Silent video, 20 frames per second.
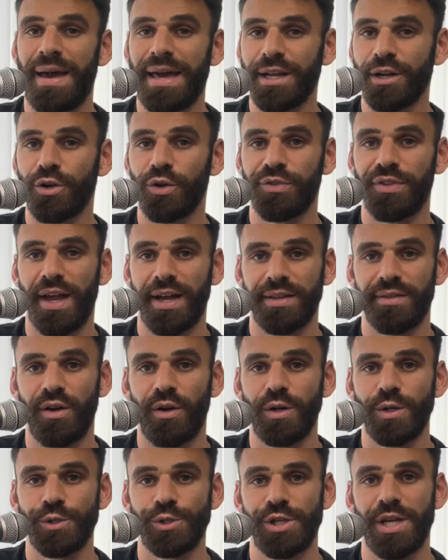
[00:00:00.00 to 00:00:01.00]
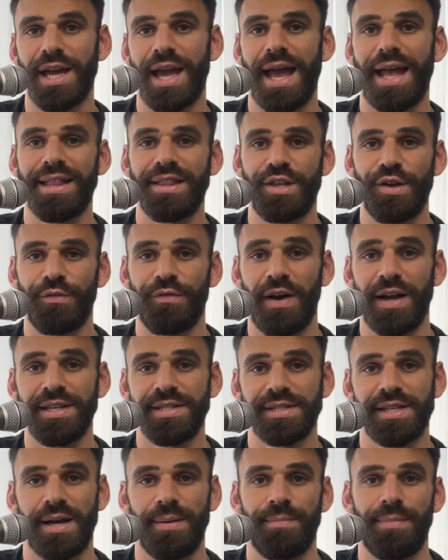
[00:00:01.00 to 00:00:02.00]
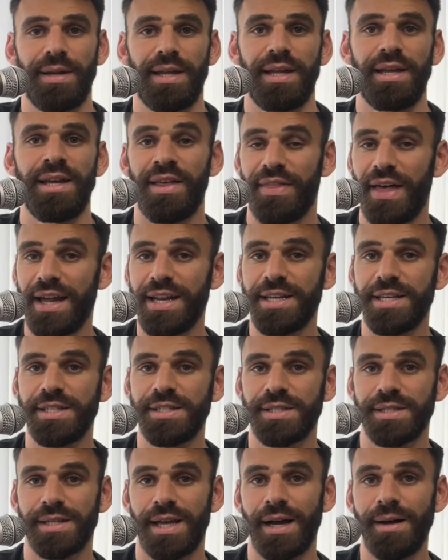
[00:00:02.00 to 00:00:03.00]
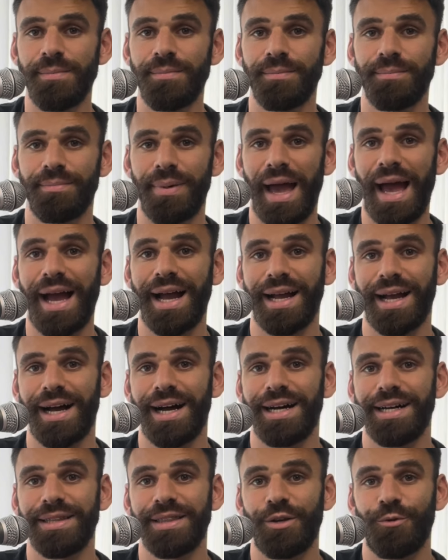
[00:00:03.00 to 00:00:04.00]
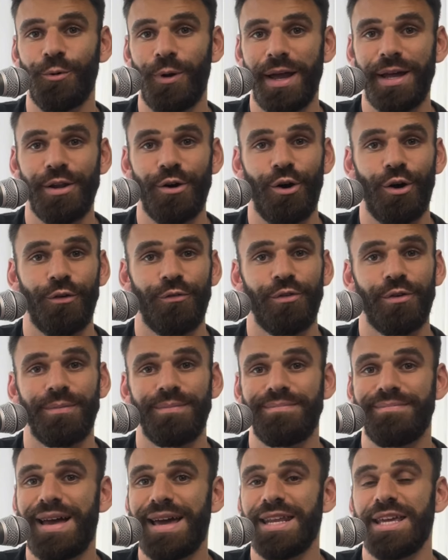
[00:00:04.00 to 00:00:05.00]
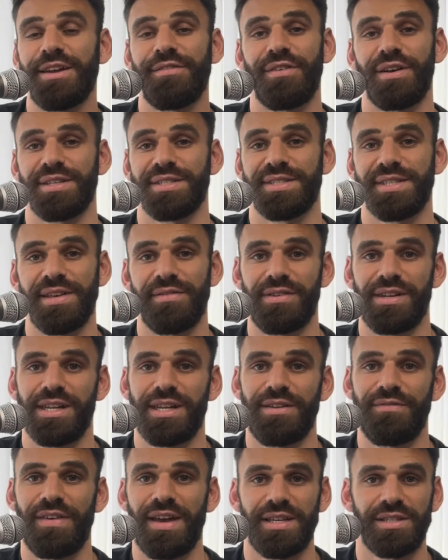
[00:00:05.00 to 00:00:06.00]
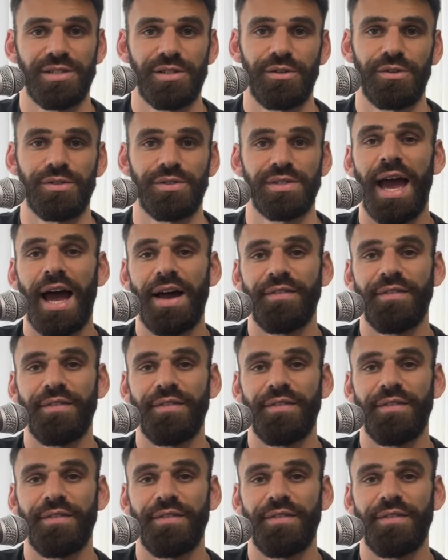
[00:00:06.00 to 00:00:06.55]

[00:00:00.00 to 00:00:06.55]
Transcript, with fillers: medical technology and device company that has come back on the radar for many of us dividend investors